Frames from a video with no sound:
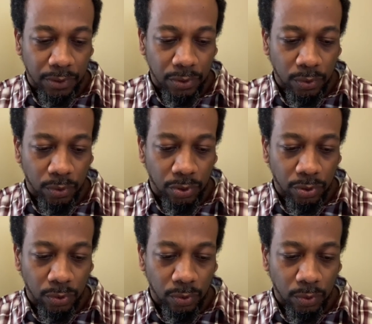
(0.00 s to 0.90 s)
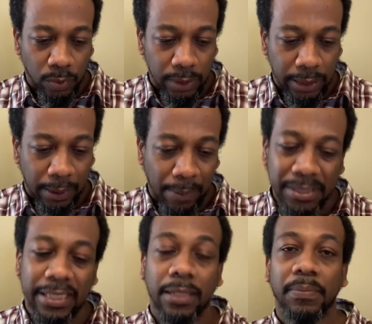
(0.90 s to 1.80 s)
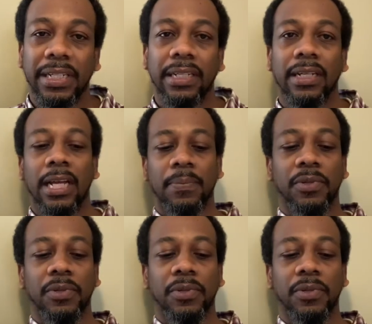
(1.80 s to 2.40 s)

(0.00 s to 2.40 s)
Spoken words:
to I'm gonna say the beginning of April,